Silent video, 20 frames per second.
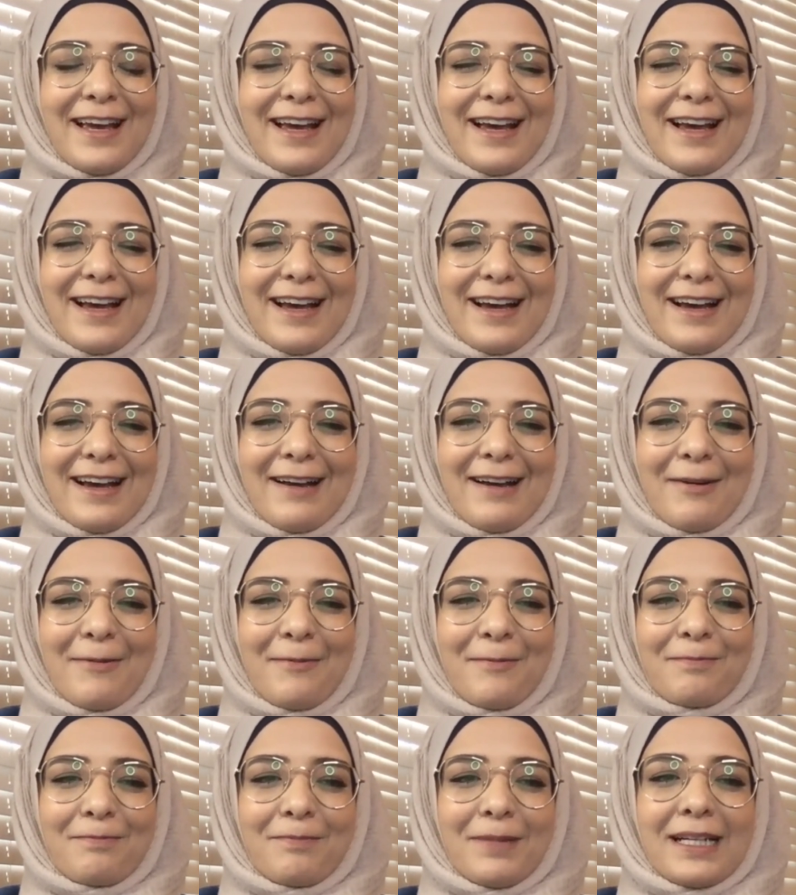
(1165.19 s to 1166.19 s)

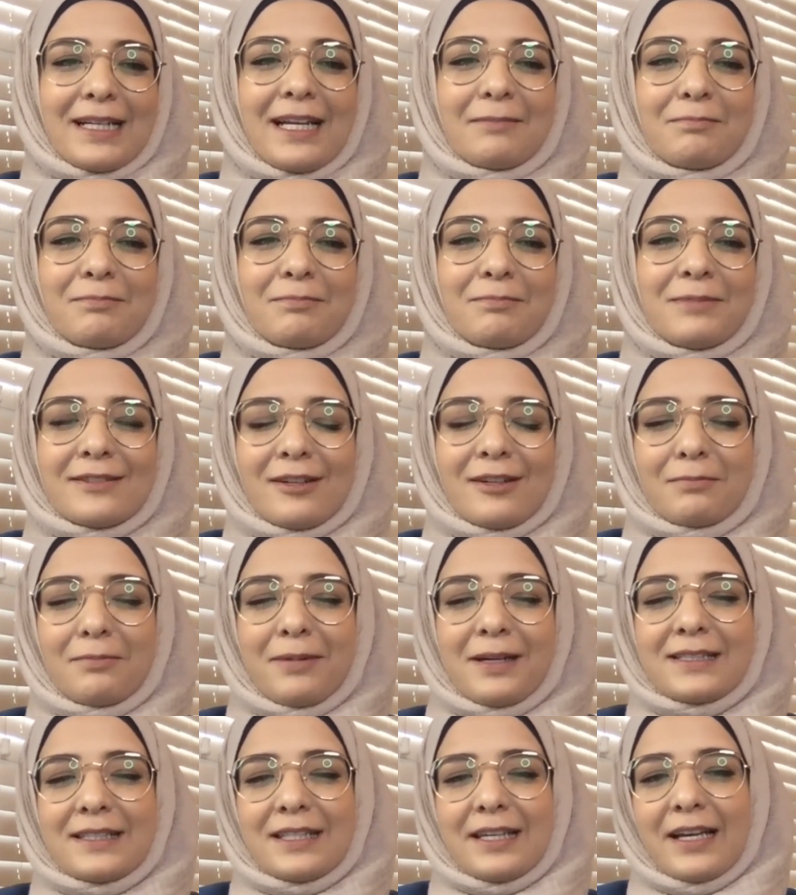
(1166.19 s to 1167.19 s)
But let me start
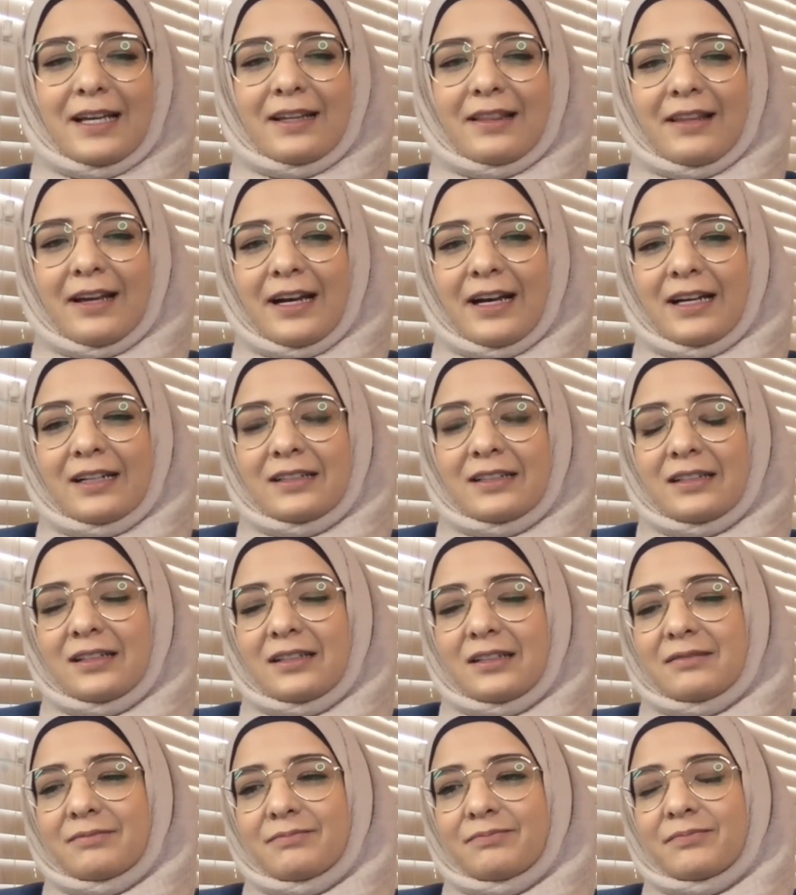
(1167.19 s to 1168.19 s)
by saying that
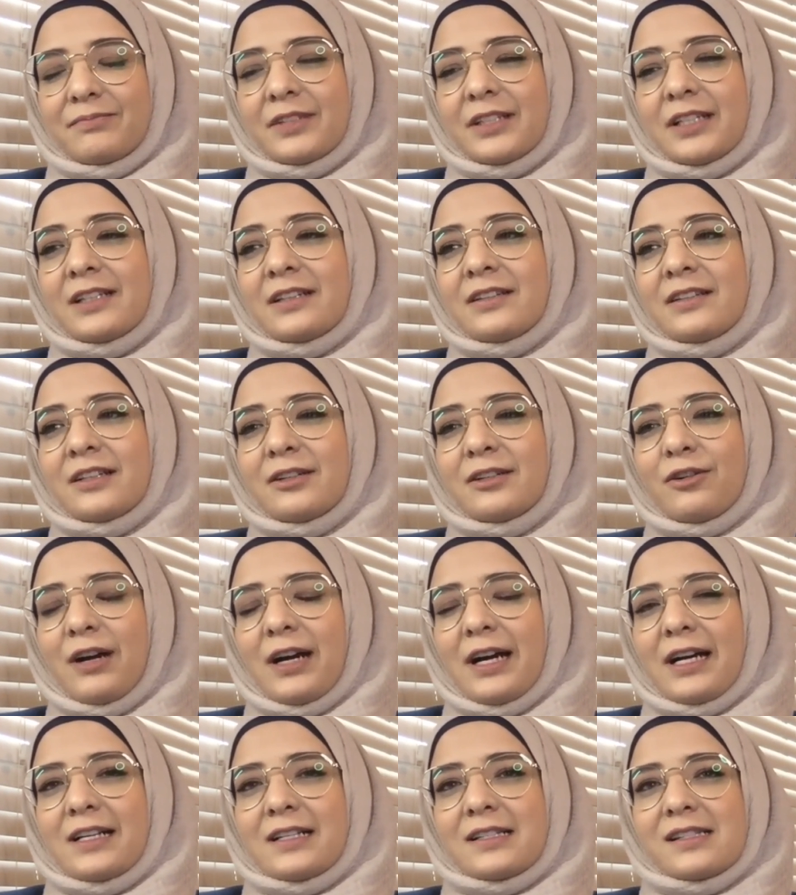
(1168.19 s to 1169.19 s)
in the
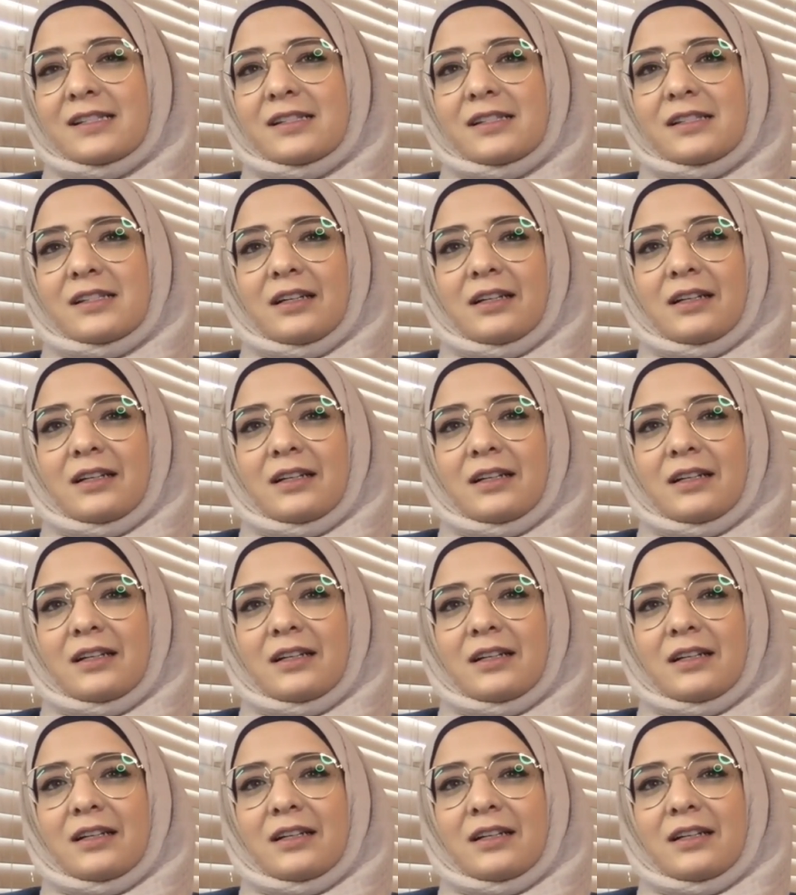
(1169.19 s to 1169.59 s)
US,